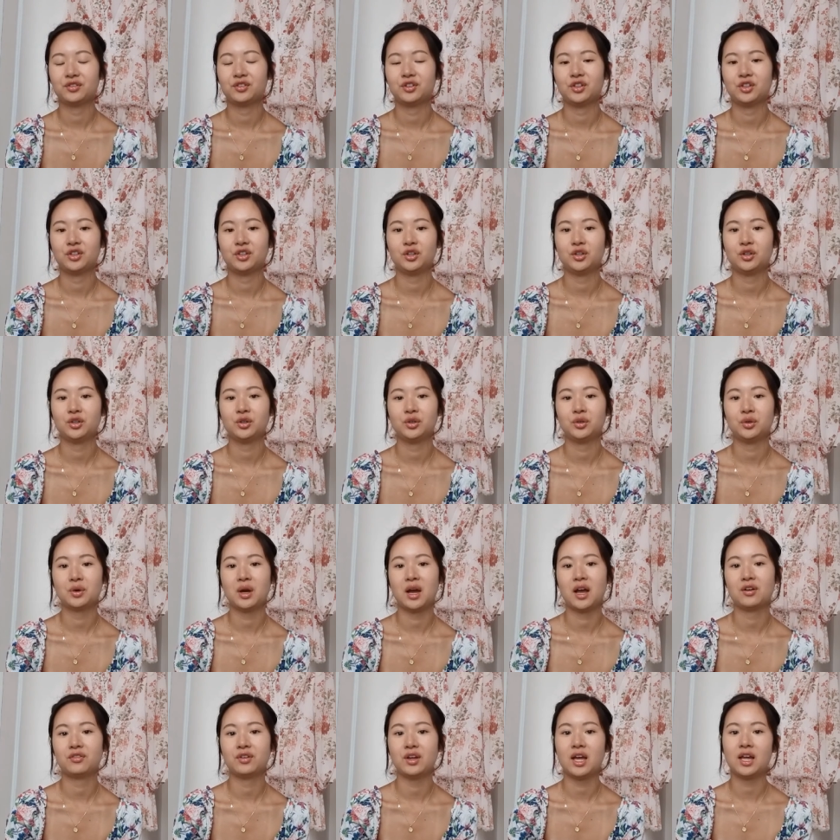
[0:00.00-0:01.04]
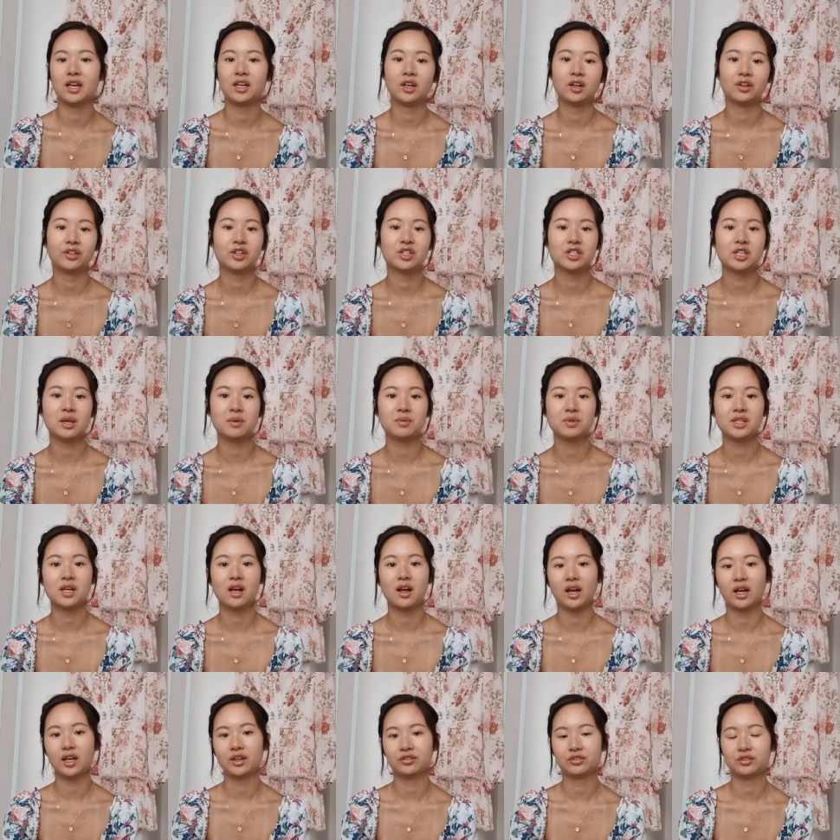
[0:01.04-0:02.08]
you have any other tips that
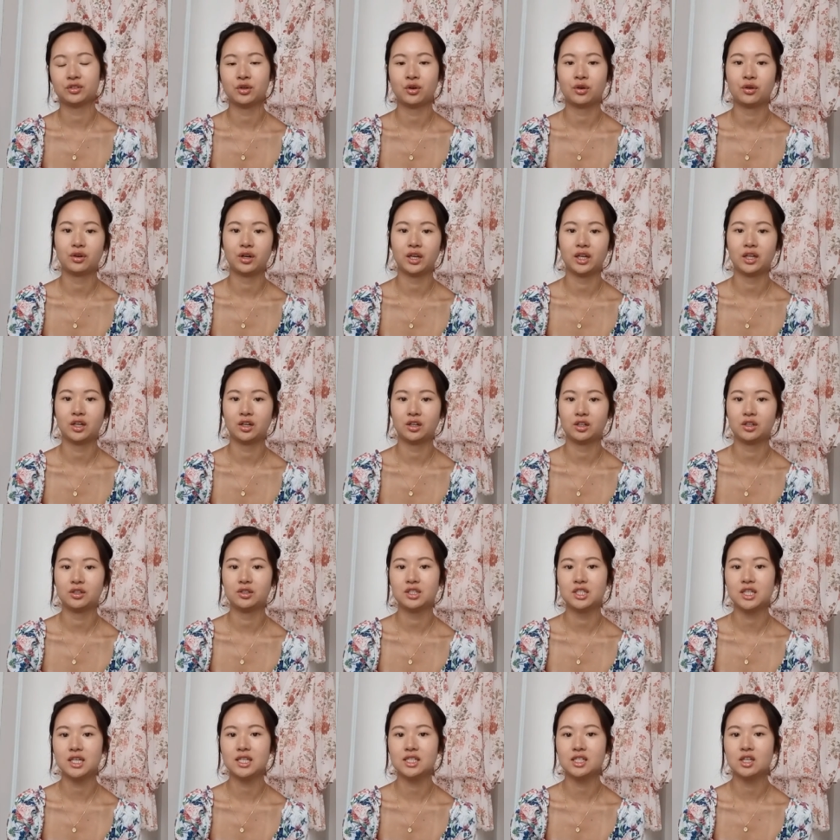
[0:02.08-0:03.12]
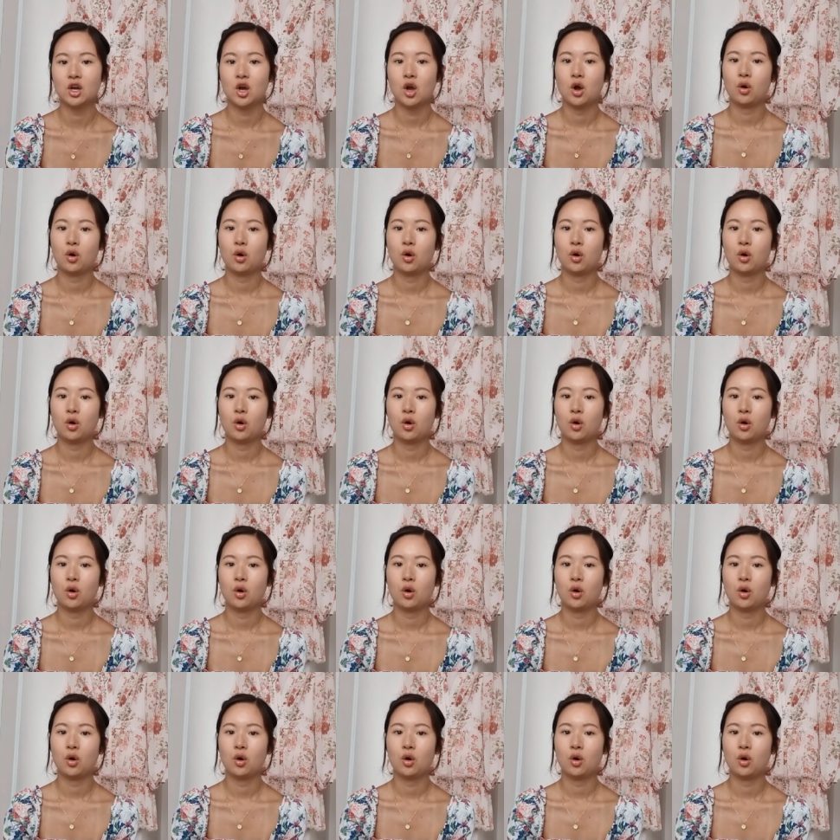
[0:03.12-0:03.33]
I've not included